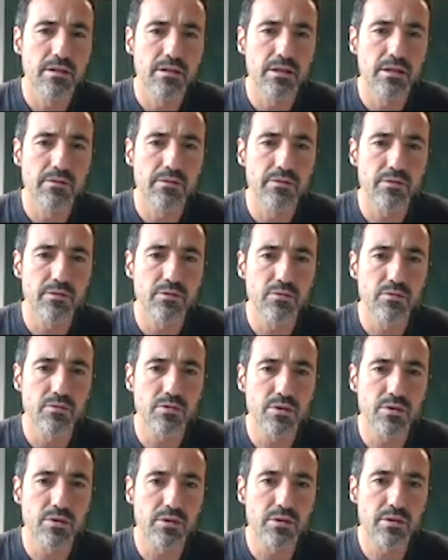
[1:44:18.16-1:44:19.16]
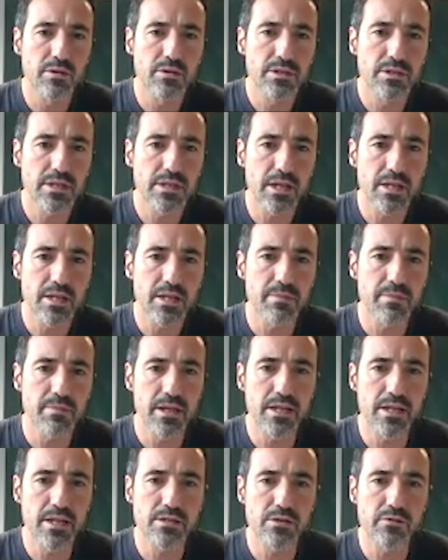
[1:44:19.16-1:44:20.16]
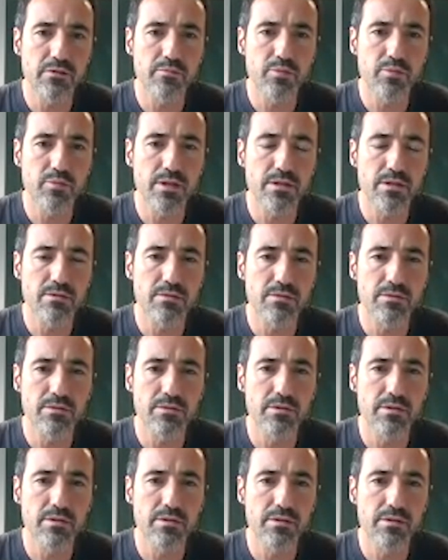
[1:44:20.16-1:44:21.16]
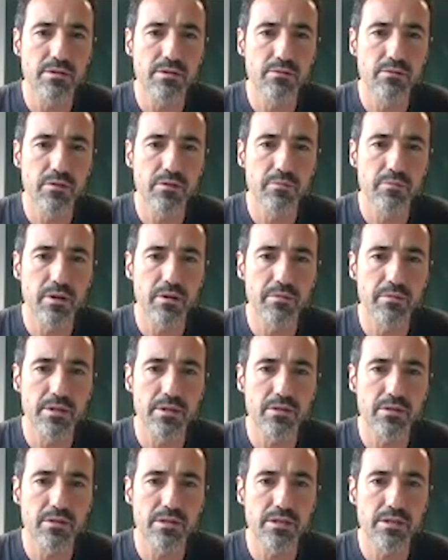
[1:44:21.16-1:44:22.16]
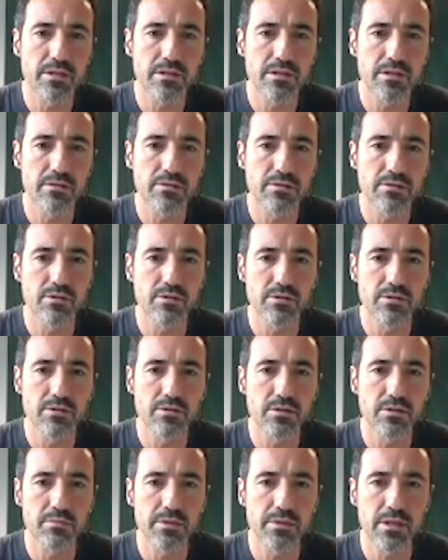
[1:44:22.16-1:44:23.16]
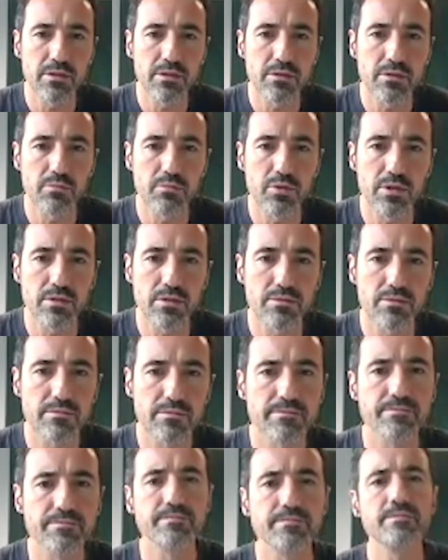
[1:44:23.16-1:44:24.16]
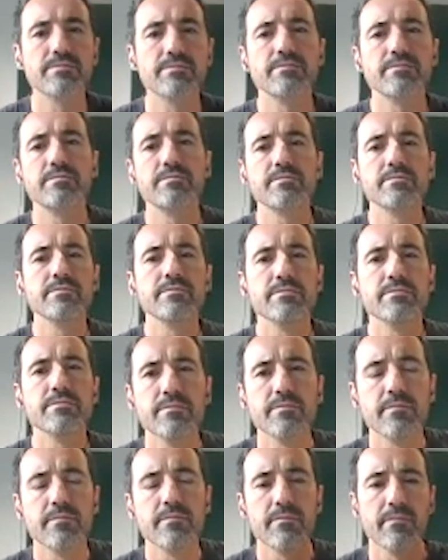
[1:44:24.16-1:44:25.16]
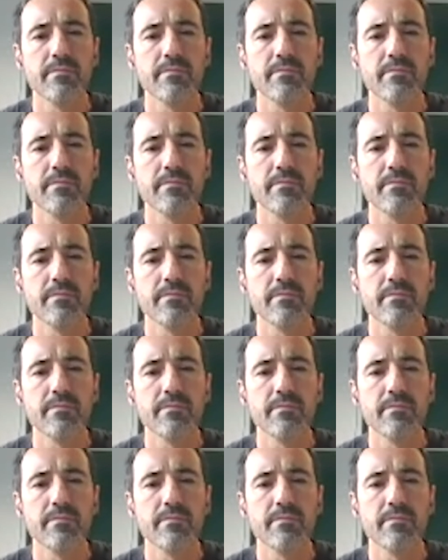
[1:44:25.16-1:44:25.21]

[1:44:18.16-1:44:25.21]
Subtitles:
if you do the size bias of Poisson with parameter D, you also obtain Poisson. Okay.